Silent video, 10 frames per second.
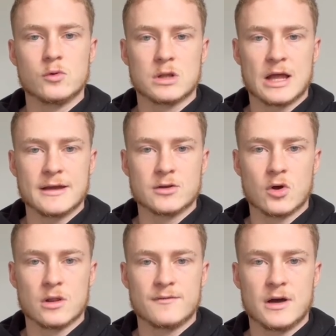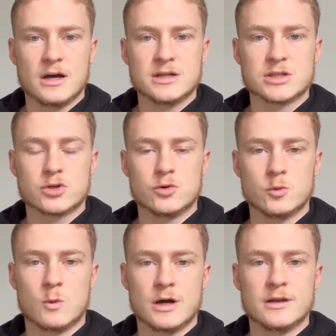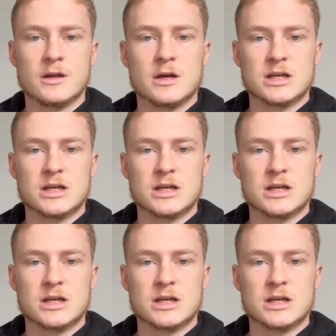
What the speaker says: Clayton Oliver is a good one,